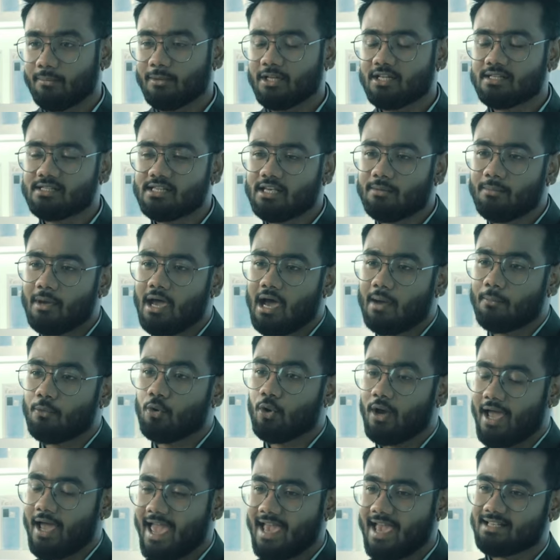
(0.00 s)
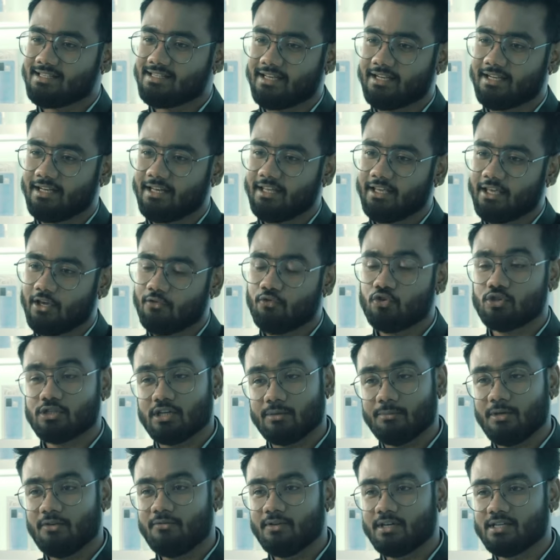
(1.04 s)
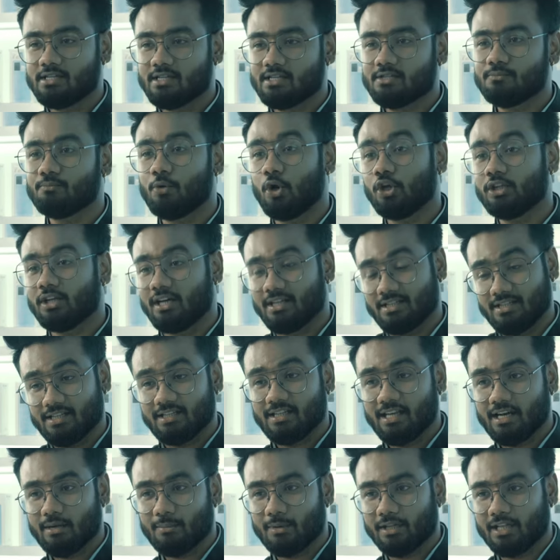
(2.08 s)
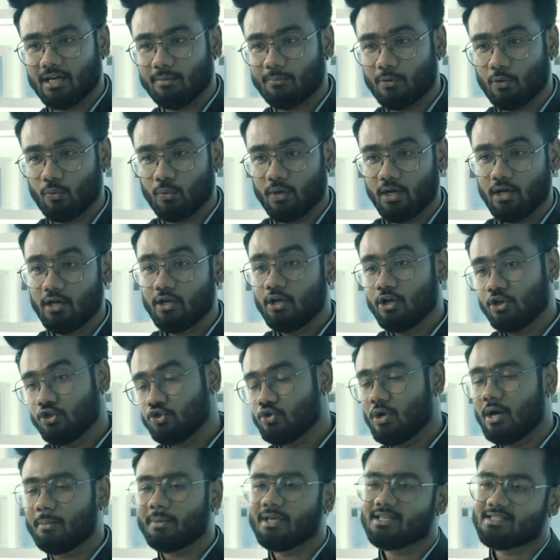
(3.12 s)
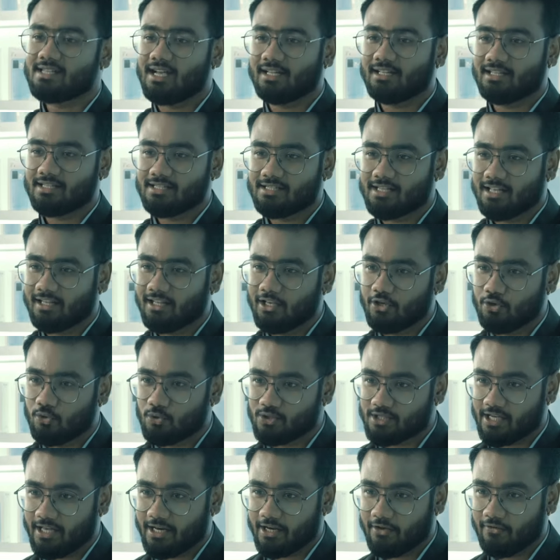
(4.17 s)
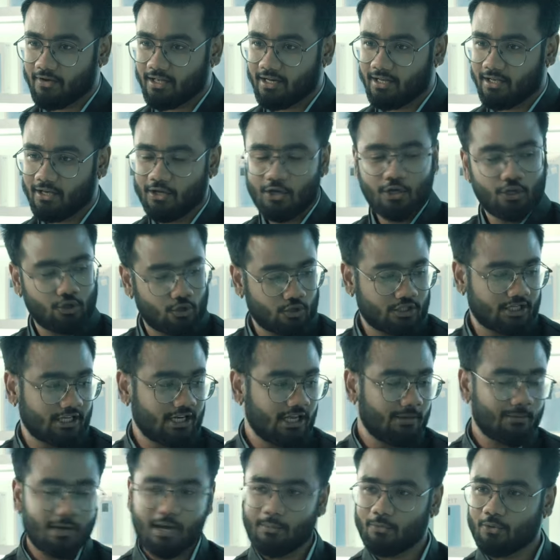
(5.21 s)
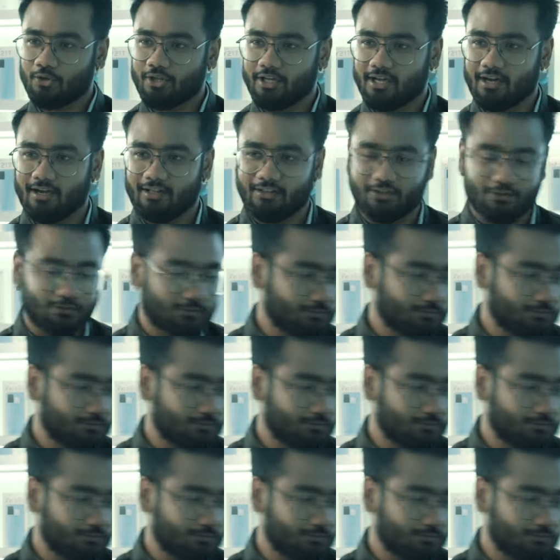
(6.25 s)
help me show you all the key features that you will love the most in our latest flagship X80. Let me demonstrate